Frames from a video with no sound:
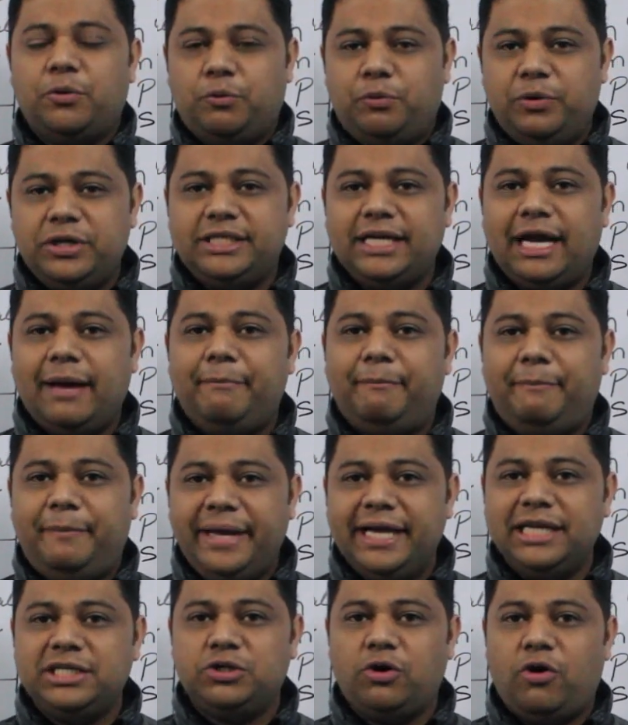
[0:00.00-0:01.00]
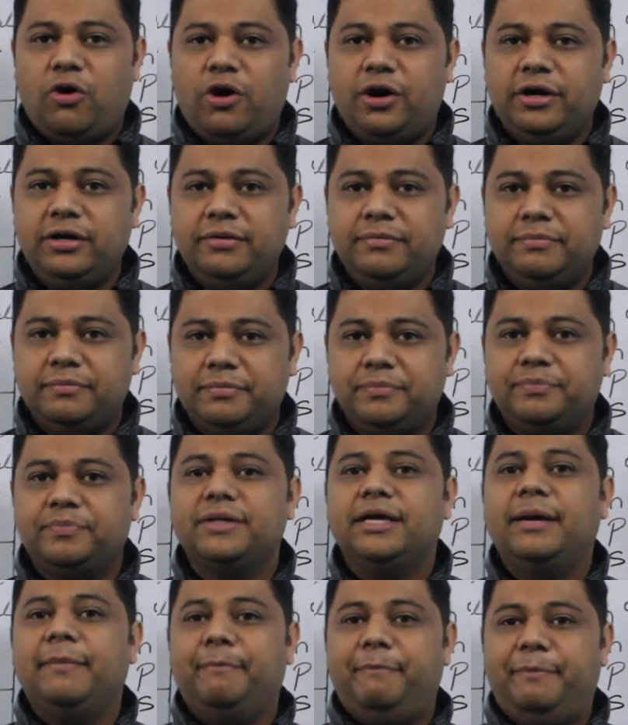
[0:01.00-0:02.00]
which are based
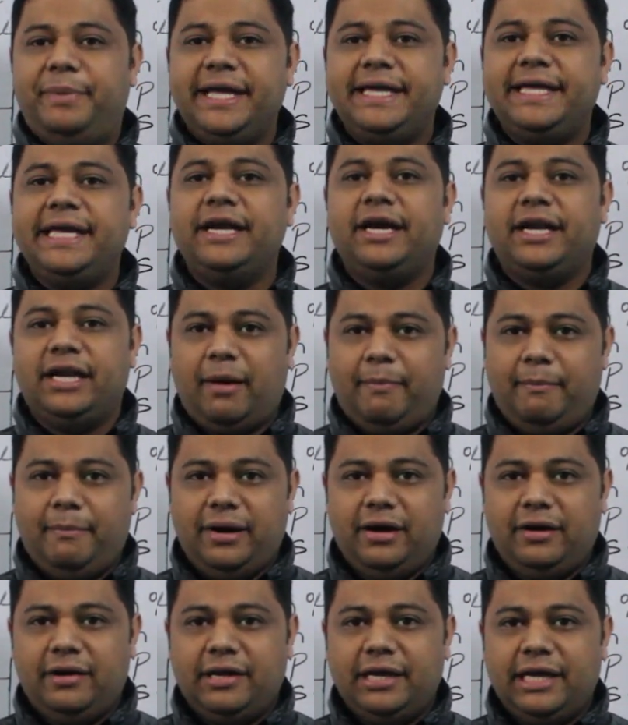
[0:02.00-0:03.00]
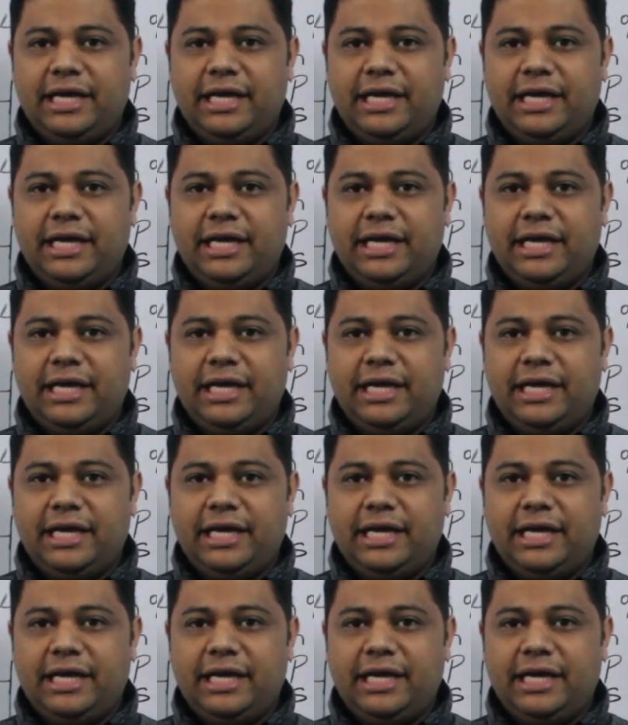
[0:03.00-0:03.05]
on breaking a number.